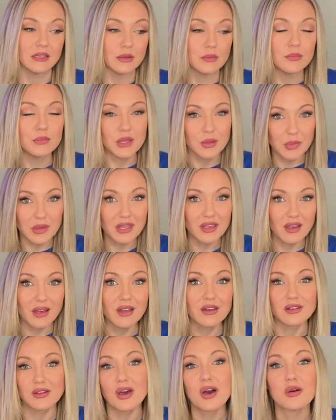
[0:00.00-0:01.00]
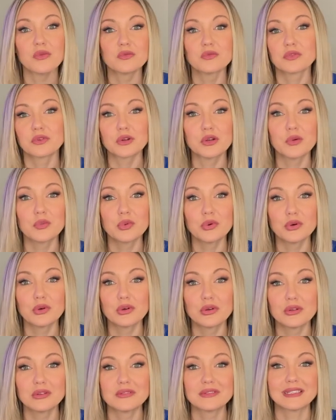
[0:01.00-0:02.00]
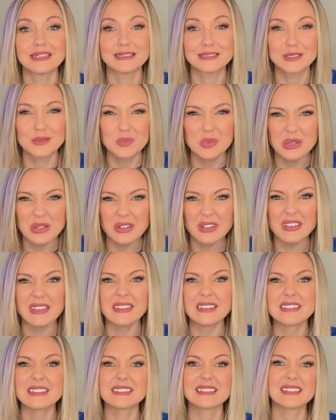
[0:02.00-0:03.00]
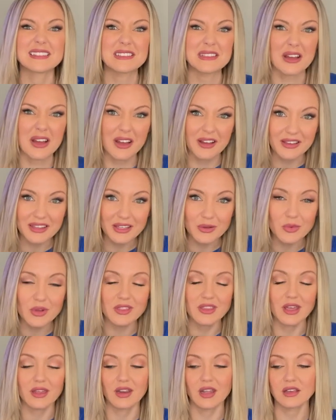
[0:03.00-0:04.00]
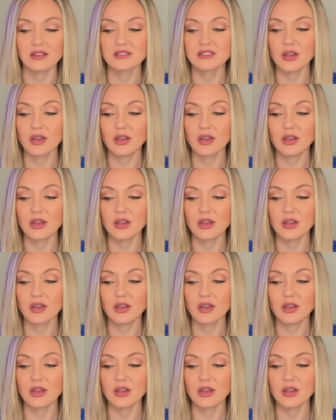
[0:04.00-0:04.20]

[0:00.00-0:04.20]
maybe uncomfortable experience talking with that ex.